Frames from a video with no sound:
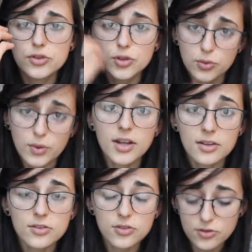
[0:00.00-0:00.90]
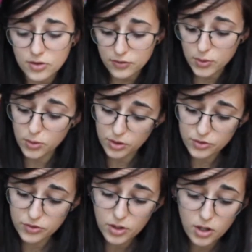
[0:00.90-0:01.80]
two wrists, of
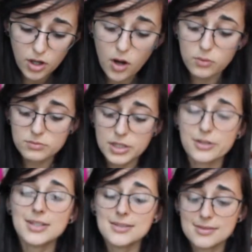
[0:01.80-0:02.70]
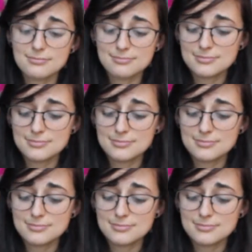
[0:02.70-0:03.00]
course. Oh, here it is.